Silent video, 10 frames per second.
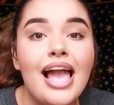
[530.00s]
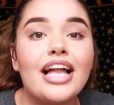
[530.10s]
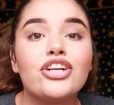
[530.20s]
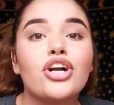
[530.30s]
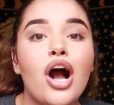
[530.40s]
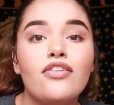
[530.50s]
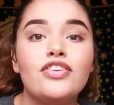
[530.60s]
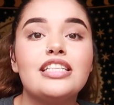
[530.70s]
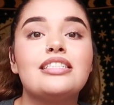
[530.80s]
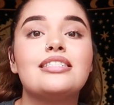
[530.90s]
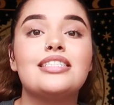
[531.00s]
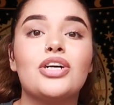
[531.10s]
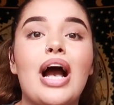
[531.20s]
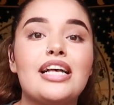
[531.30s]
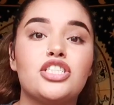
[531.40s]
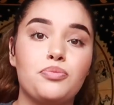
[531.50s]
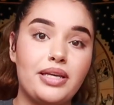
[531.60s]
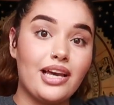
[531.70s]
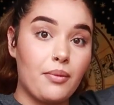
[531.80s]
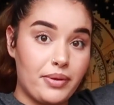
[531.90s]
and your confidence still has to
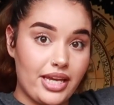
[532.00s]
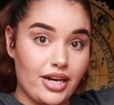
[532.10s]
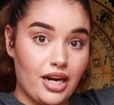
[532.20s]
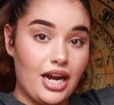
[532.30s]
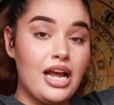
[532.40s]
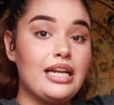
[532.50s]
be up here.